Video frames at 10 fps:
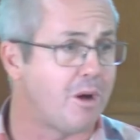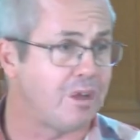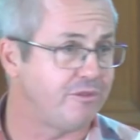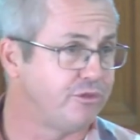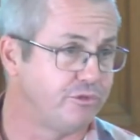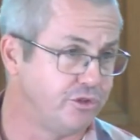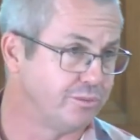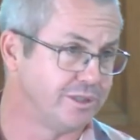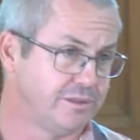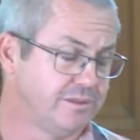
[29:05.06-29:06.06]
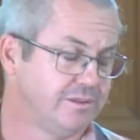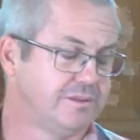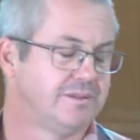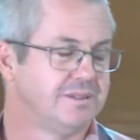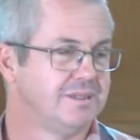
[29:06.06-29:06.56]
fulfillment,
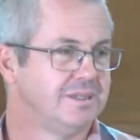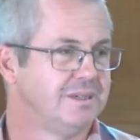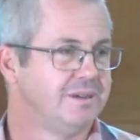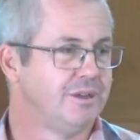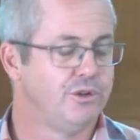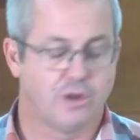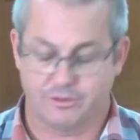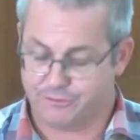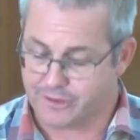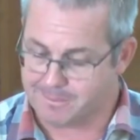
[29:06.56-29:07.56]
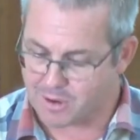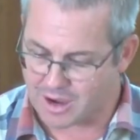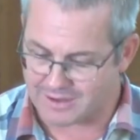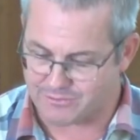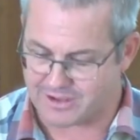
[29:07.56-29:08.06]
not for
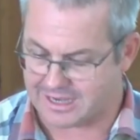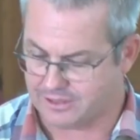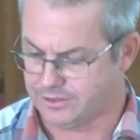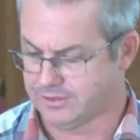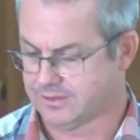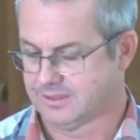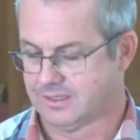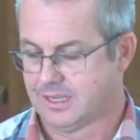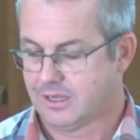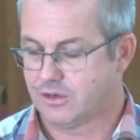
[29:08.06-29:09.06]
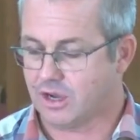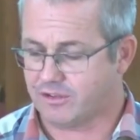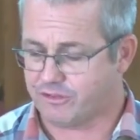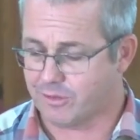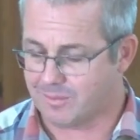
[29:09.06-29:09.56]
my value, not
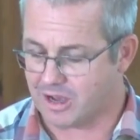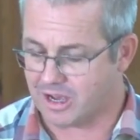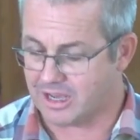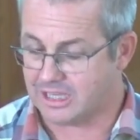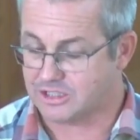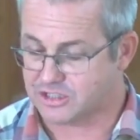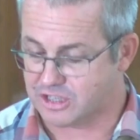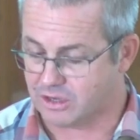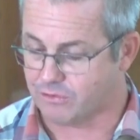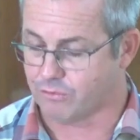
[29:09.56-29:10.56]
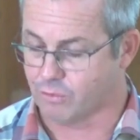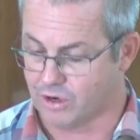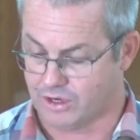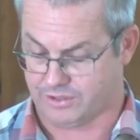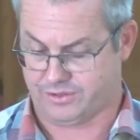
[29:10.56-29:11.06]
for my self
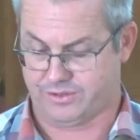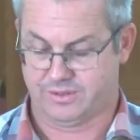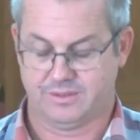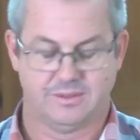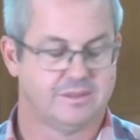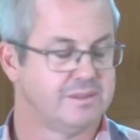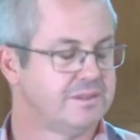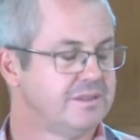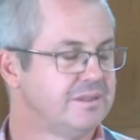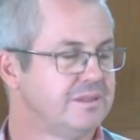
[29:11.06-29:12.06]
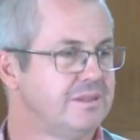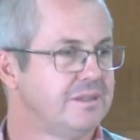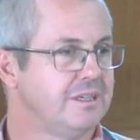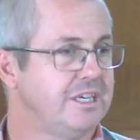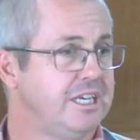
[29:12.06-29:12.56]
worth.
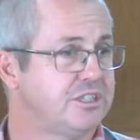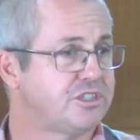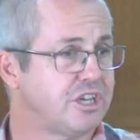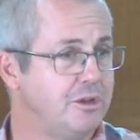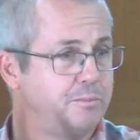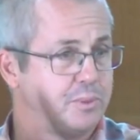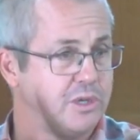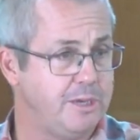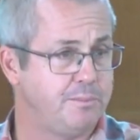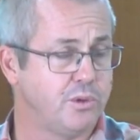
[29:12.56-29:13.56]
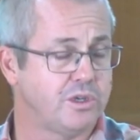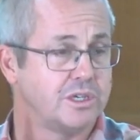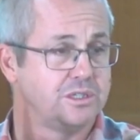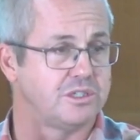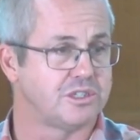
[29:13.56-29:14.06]
It's so people can
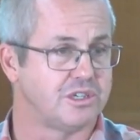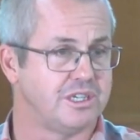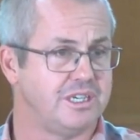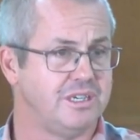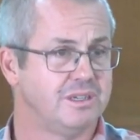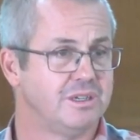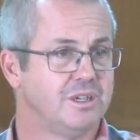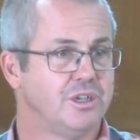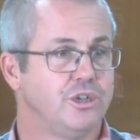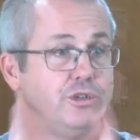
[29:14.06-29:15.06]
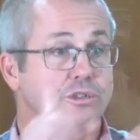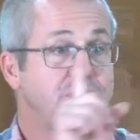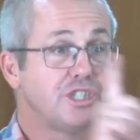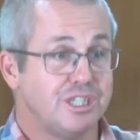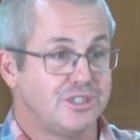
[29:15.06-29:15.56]
see who
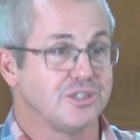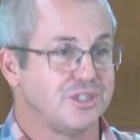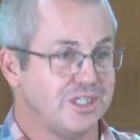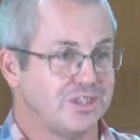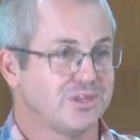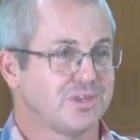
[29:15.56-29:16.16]
Jesus is